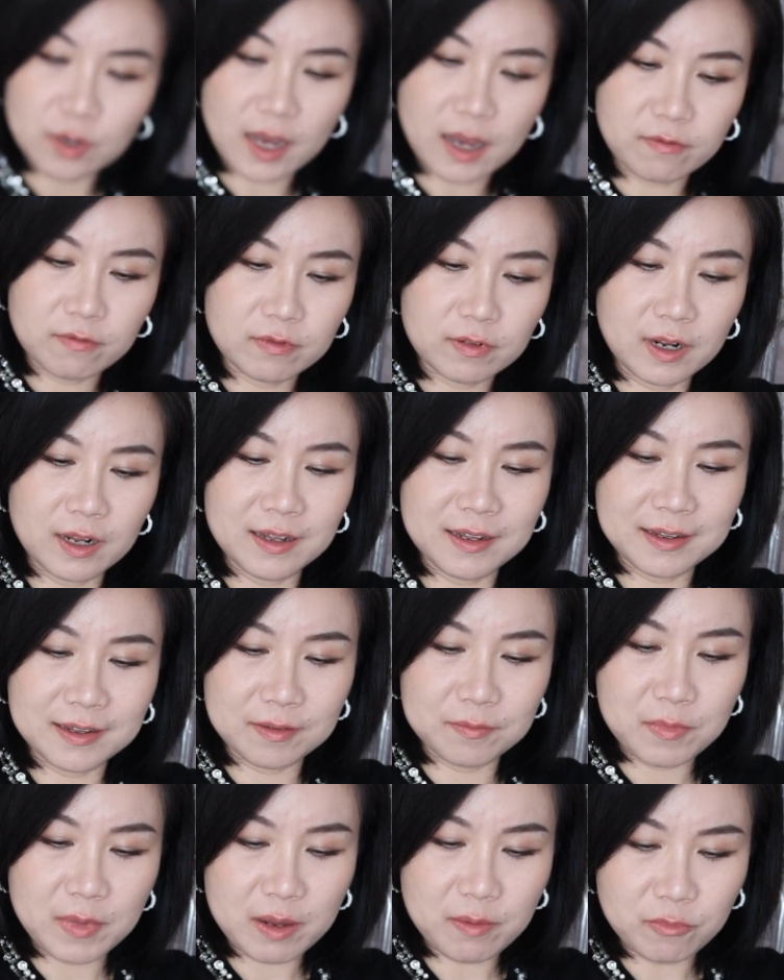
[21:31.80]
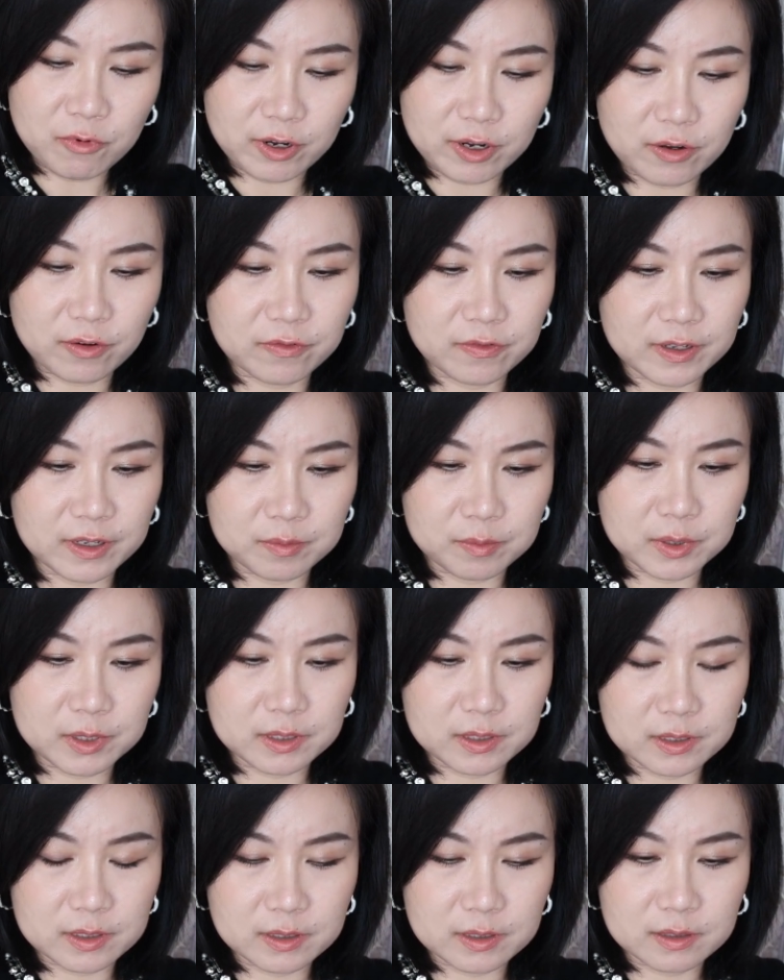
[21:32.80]
have a memory of it,
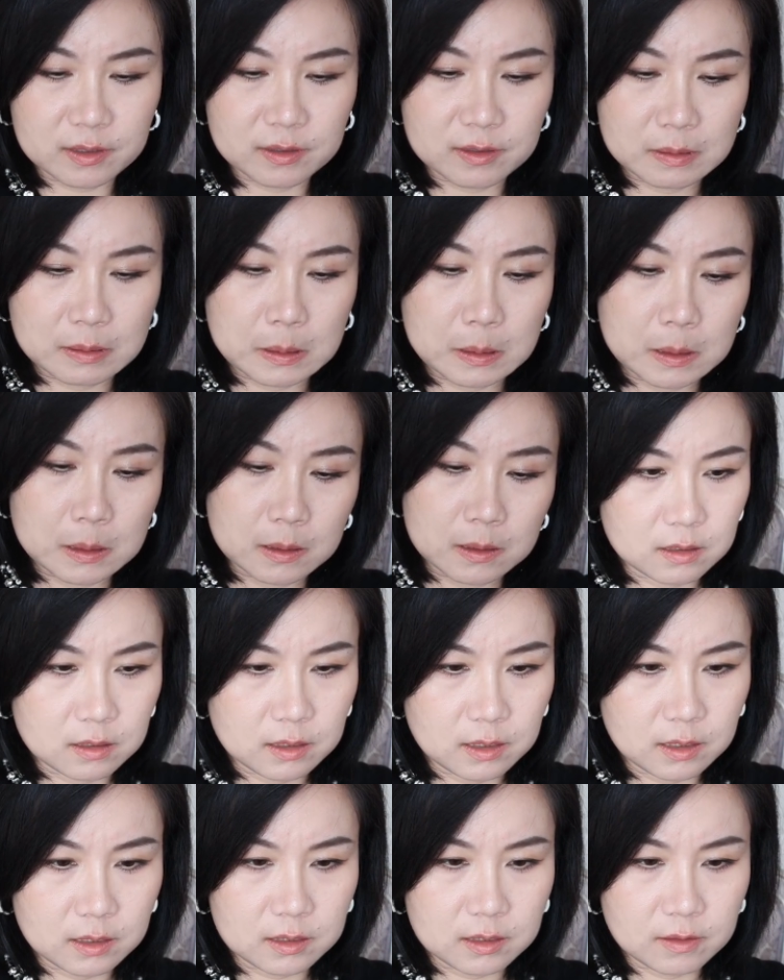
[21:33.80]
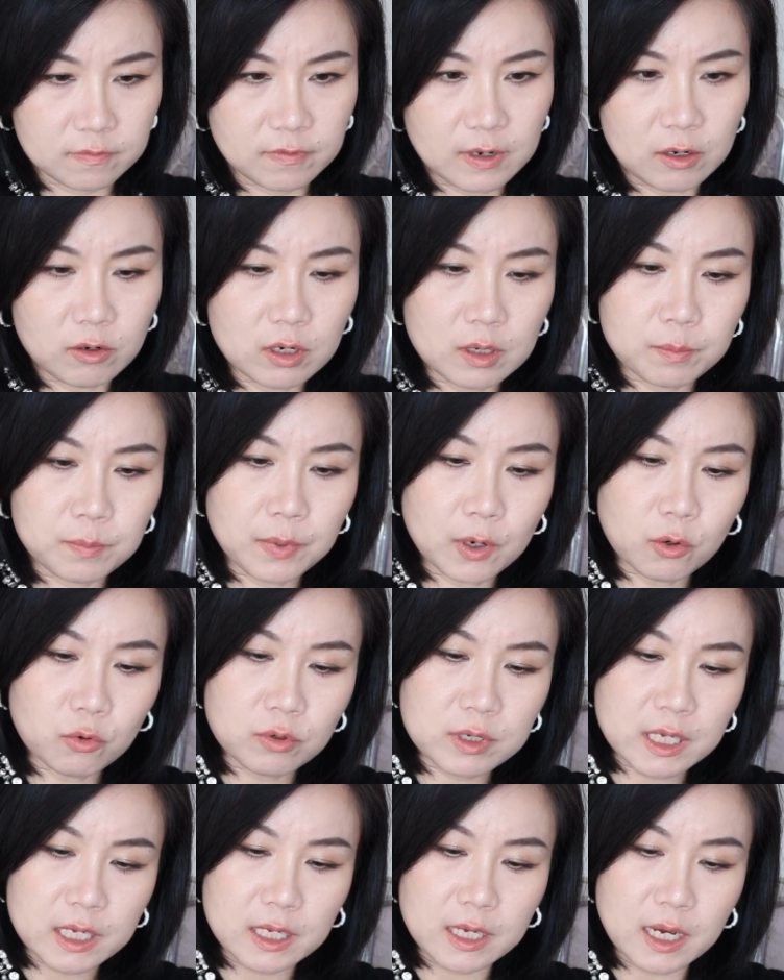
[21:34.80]
but it's a very
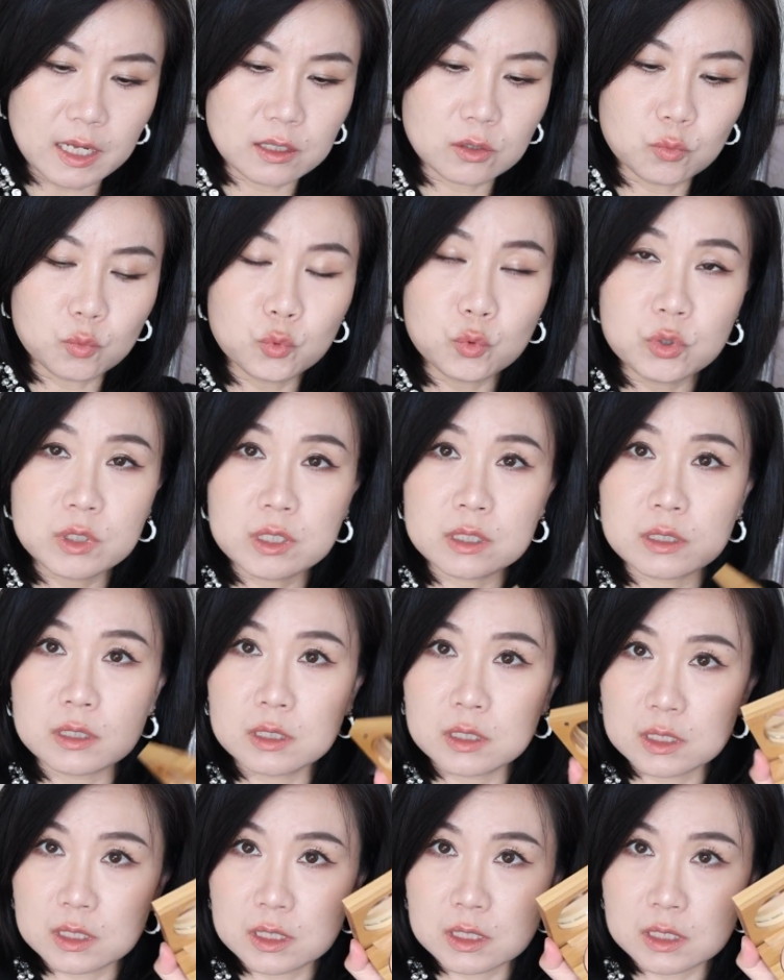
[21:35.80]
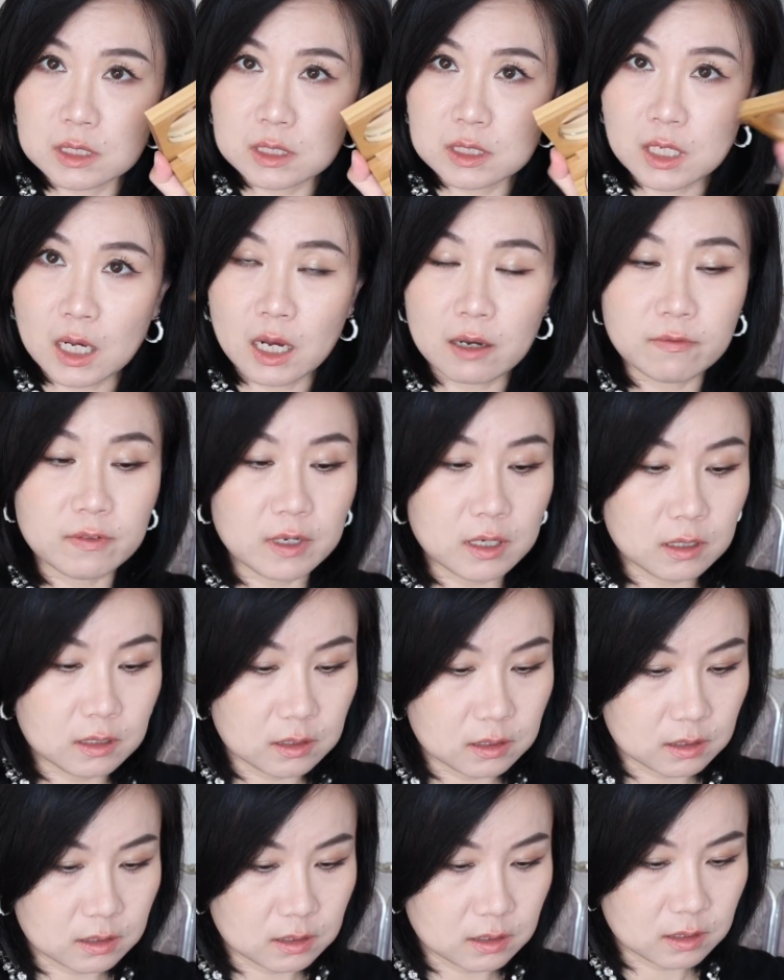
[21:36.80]
bulky and wooden cover.
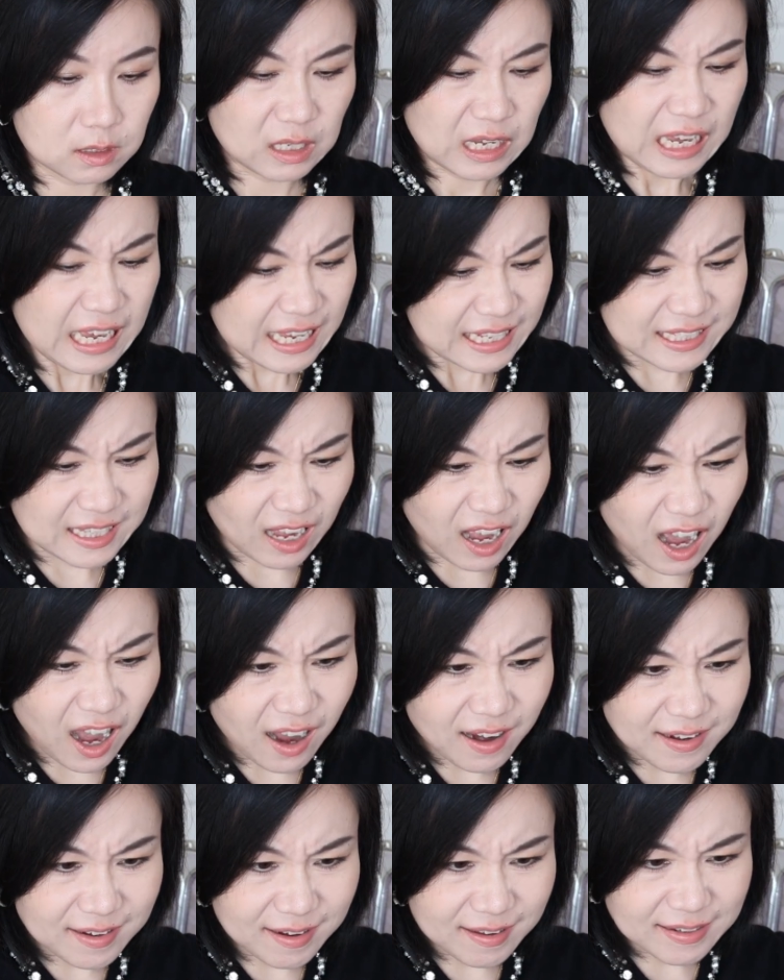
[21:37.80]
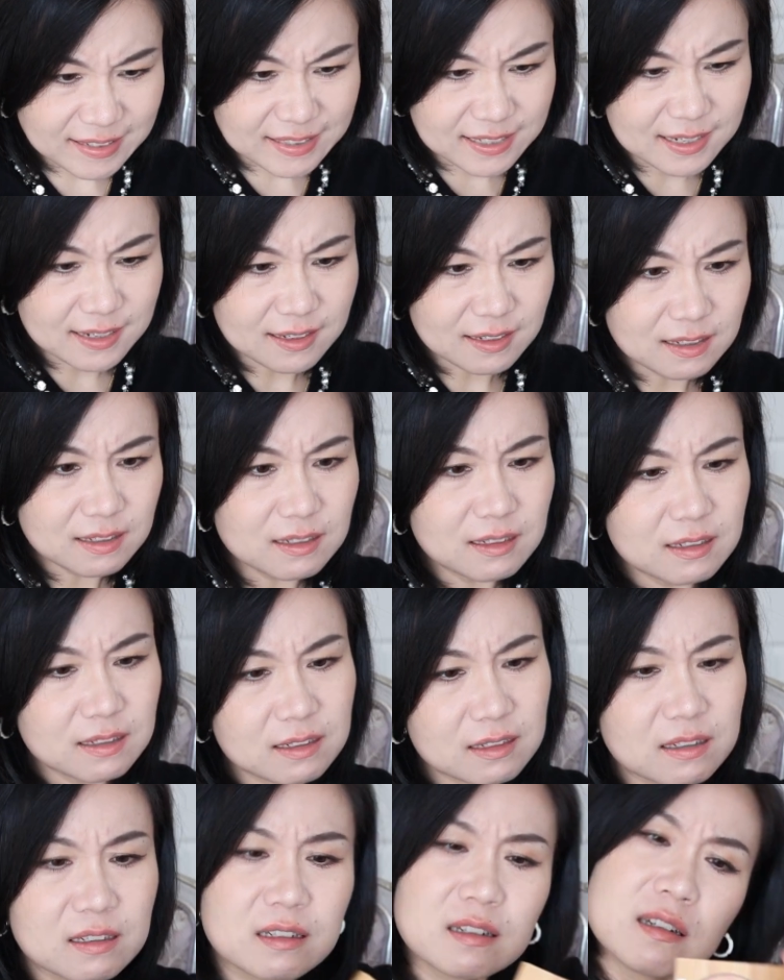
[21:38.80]
It's a highlighter?
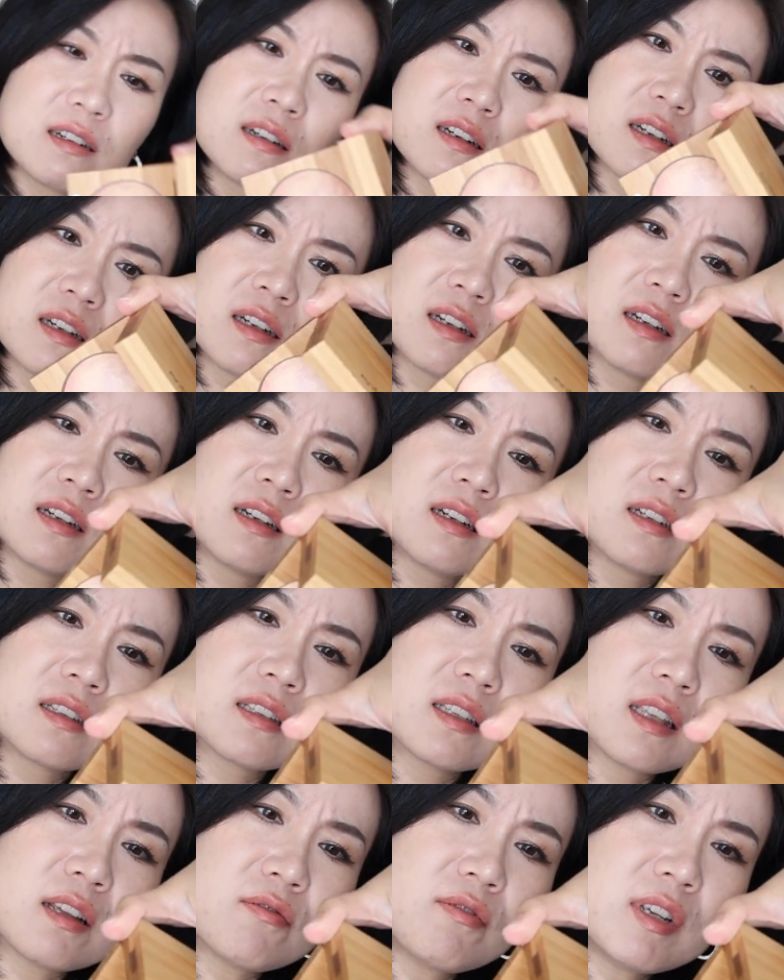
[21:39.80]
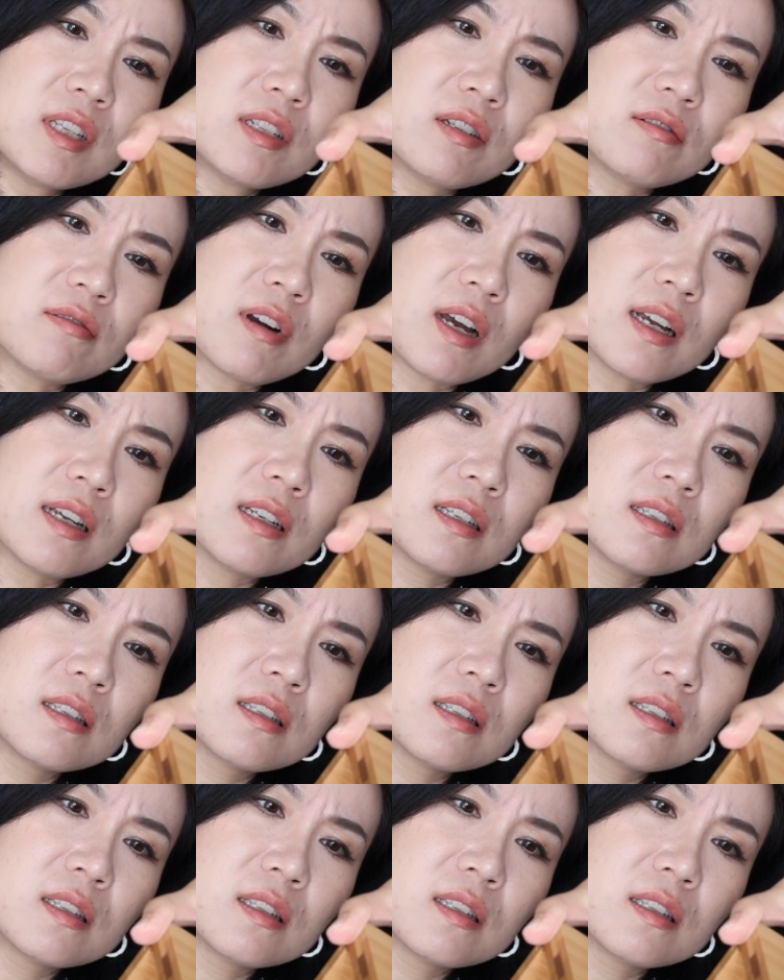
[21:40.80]
Did I read it right?